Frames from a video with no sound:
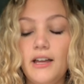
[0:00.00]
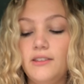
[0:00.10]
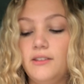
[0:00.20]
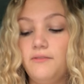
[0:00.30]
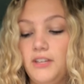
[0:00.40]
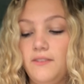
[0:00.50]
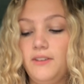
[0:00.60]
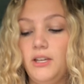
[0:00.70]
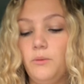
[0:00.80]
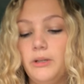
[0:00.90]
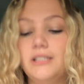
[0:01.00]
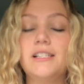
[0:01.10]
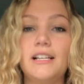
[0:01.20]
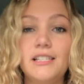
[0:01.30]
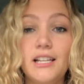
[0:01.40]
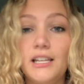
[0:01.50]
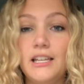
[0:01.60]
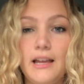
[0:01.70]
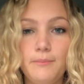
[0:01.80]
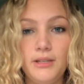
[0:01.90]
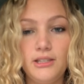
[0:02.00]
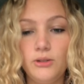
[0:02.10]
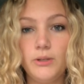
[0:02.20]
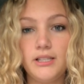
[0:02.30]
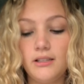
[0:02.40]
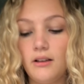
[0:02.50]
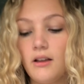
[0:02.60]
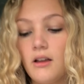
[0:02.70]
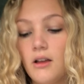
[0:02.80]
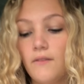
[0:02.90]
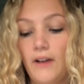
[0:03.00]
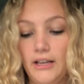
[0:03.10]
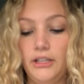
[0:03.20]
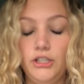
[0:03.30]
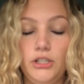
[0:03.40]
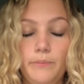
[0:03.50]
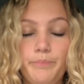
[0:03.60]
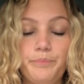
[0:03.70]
and the VV when assessing an ambiguous violation.